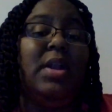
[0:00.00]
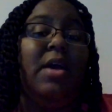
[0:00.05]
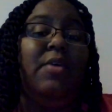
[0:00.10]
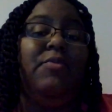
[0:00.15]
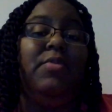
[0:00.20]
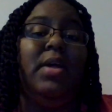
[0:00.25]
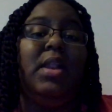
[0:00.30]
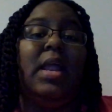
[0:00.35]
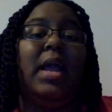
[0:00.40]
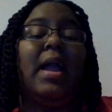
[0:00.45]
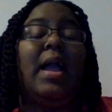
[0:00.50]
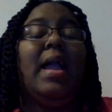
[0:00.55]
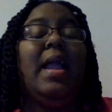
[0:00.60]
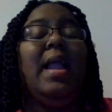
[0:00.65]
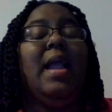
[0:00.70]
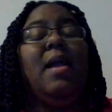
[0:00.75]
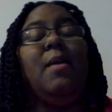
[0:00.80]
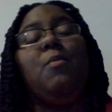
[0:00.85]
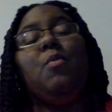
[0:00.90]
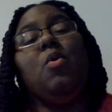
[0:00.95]
I felt like I
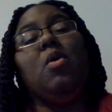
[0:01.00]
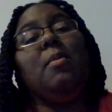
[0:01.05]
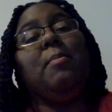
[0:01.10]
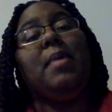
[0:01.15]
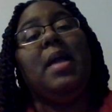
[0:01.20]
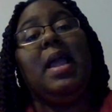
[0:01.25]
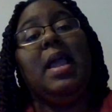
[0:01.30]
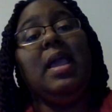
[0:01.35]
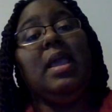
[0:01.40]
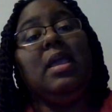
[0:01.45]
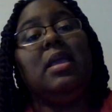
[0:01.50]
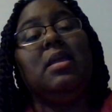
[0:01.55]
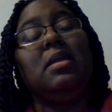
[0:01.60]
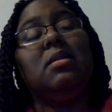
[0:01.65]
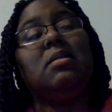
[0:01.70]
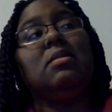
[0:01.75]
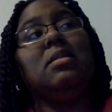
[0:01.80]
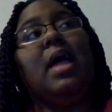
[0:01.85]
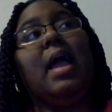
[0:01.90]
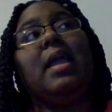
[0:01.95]
had more
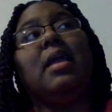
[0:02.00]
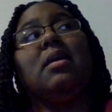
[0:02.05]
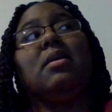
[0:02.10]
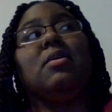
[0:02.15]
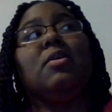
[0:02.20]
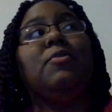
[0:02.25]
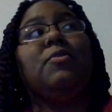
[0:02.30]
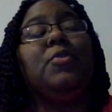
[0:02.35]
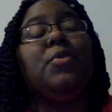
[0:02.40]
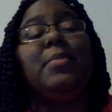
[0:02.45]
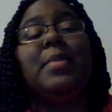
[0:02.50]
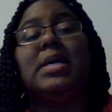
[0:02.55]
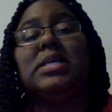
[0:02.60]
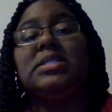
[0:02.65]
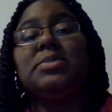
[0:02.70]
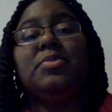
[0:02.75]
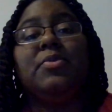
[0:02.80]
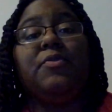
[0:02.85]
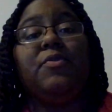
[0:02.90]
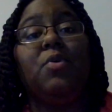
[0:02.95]
pain like a few
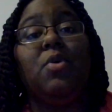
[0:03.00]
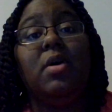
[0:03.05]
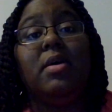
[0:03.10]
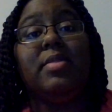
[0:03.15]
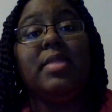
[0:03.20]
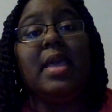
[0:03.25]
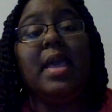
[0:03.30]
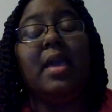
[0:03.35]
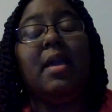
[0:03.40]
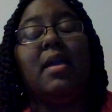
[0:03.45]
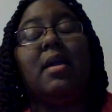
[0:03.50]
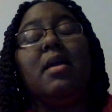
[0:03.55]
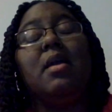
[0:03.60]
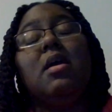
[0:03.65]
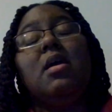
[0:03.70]
months before that.